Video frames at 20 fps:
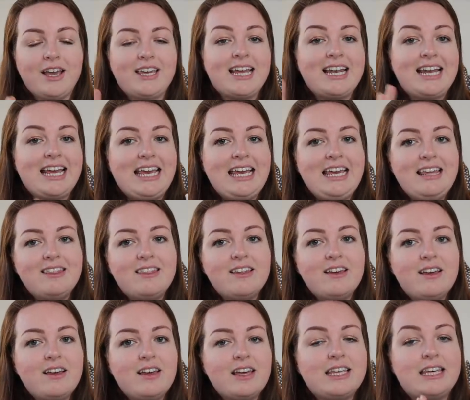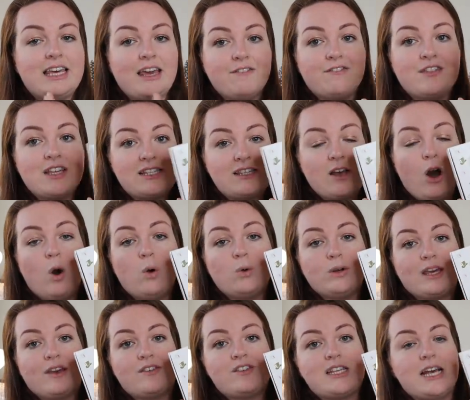I can either give this
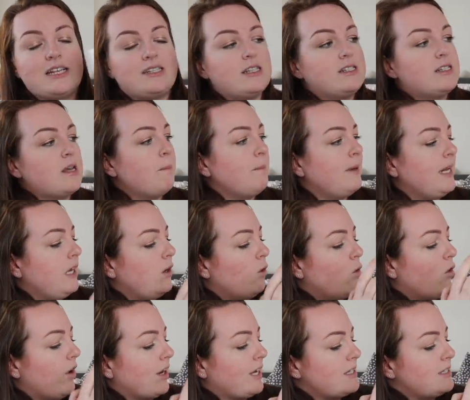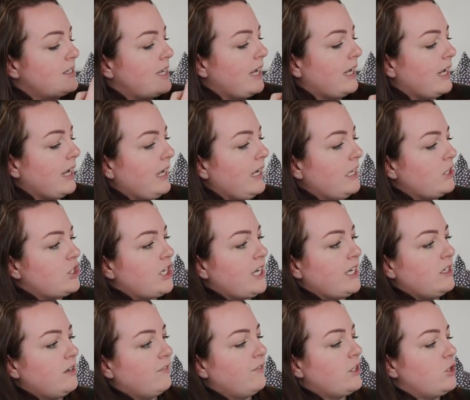whole gift set to somebody, or I can take each
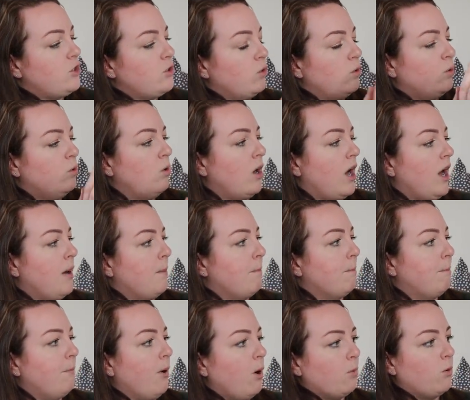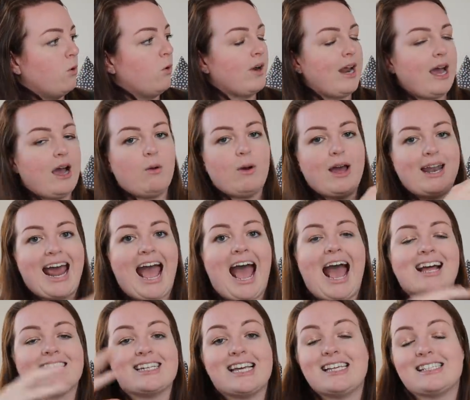individual popcorn out and
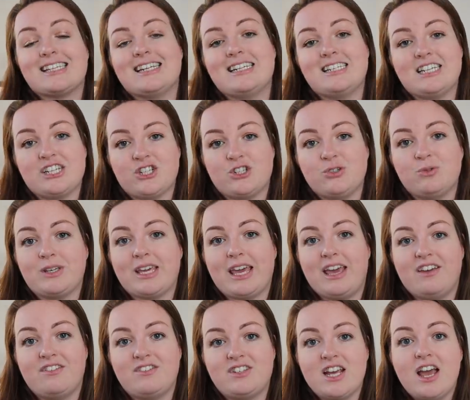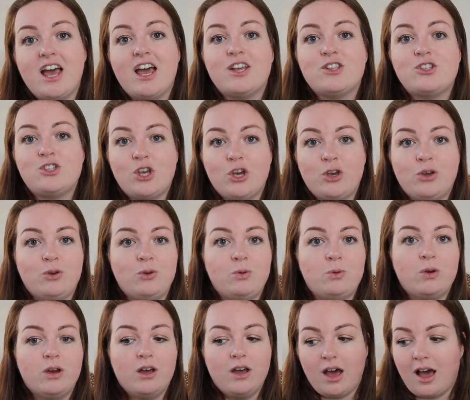add it as an additional gift
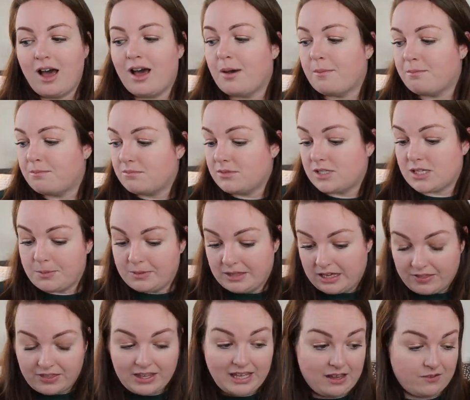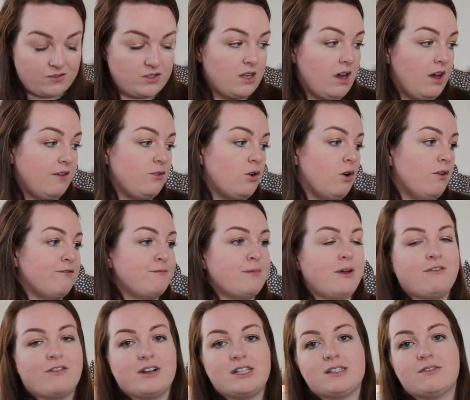to some of the other gifts that I've got for
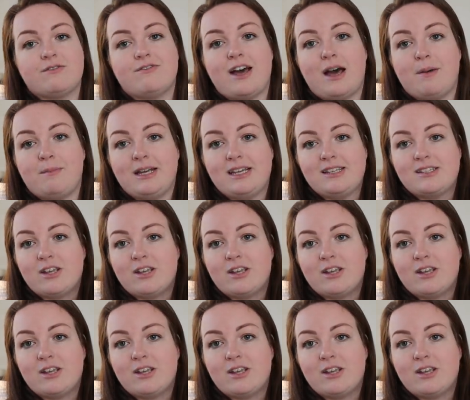my friends and family.